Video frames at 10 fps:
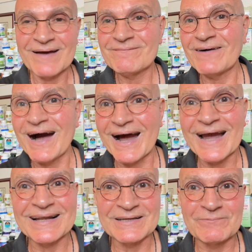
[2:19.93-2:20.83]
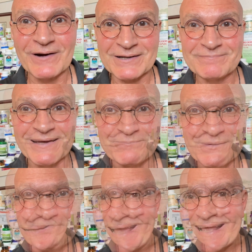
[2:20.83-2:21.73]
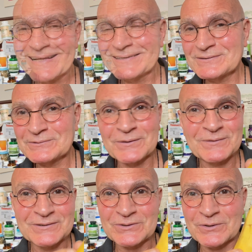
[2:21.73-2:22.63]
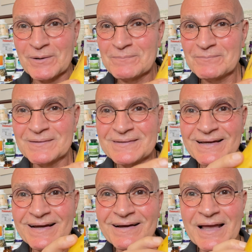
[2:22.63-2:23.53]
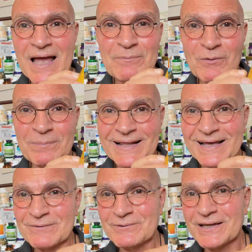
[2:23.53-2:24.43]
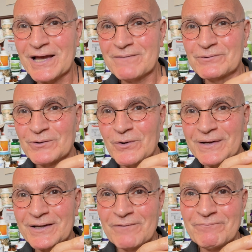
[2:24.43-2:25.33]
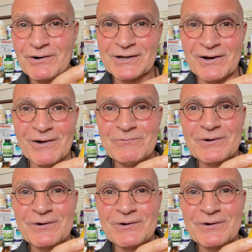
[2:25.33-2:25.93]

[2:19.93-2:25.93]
Highly recommend. Also bananas, you know, these are a, apple banana we have growing in our front yard.